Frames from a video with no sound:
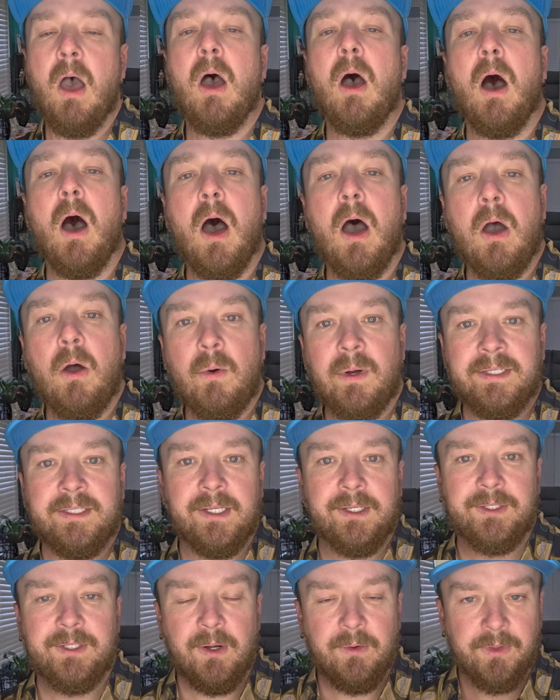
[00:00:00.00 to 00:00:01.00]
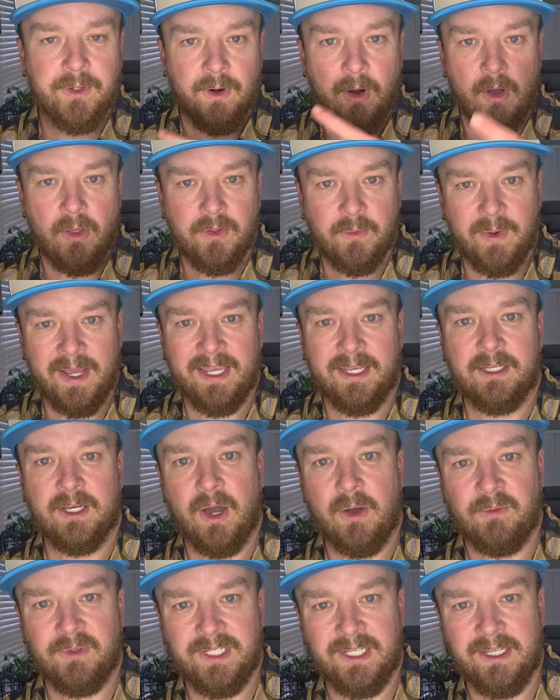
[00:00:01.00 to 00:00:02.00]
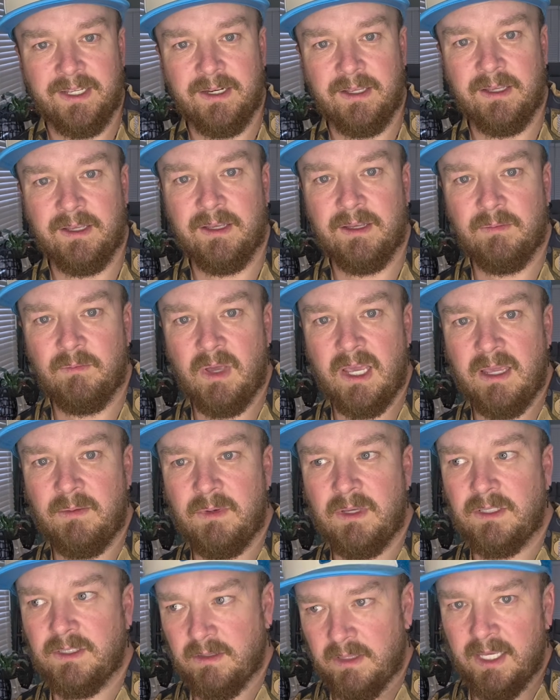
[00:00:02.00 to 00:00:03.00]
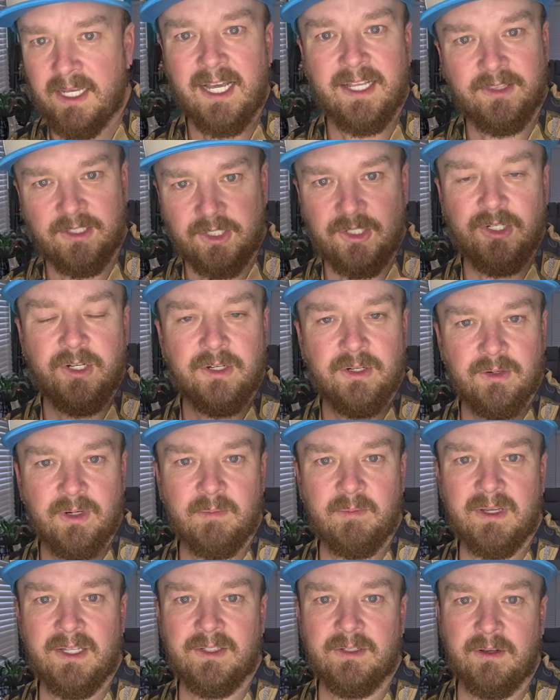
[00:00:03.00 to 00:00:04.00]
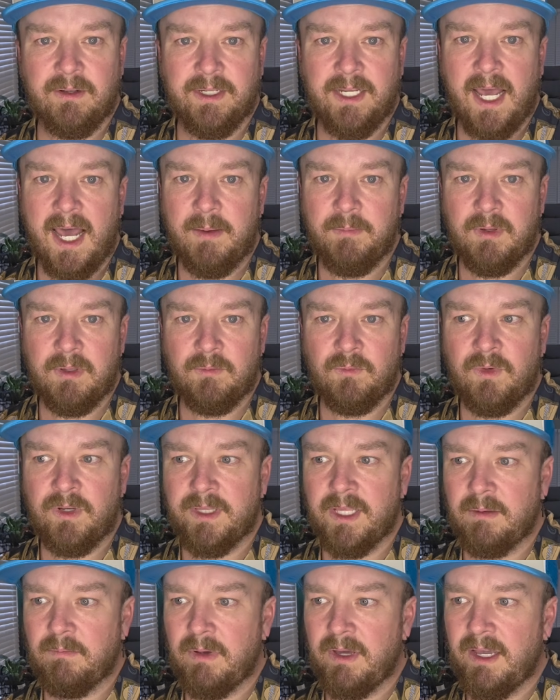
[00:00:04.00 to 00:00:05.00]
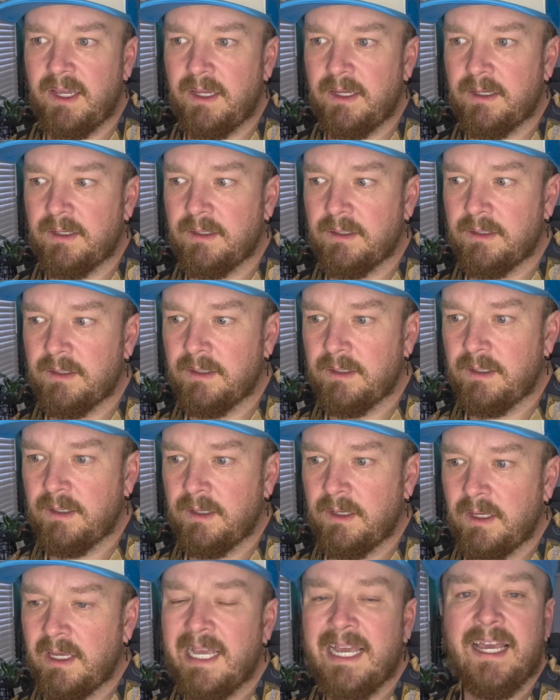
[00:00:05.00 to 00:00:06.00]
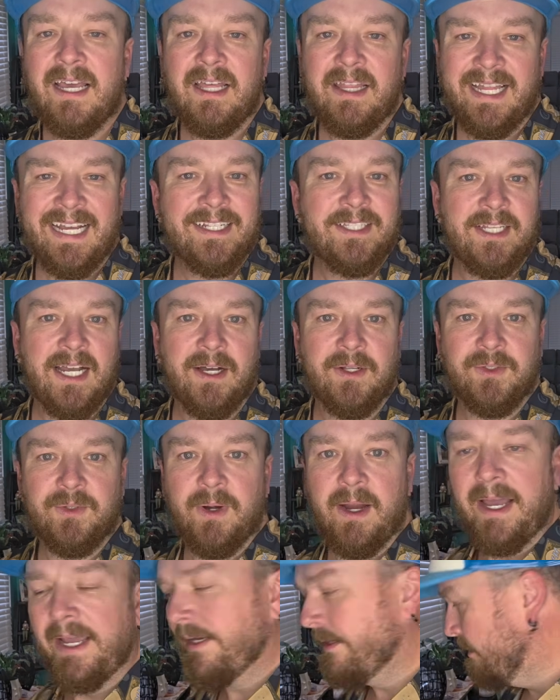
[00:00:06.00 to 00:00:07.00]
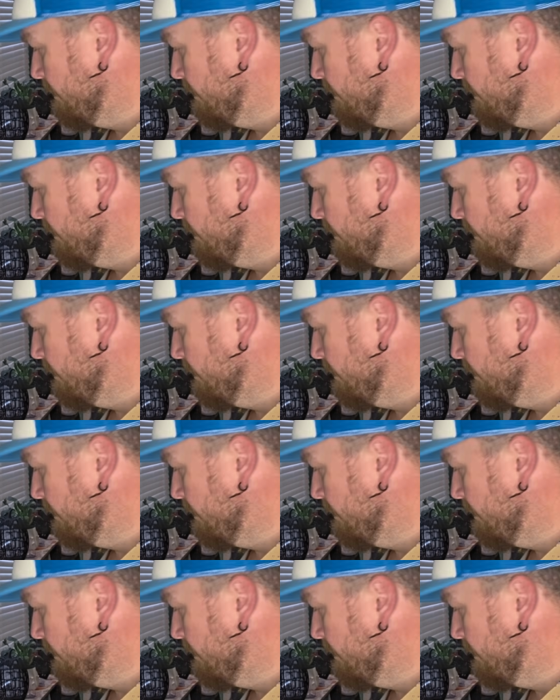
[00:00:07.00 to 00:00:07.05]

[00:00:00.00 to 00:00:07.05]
Oh, is it so they're all the way coated, maybe? So they got the sugary bits on top of them while they bake? That sounds right.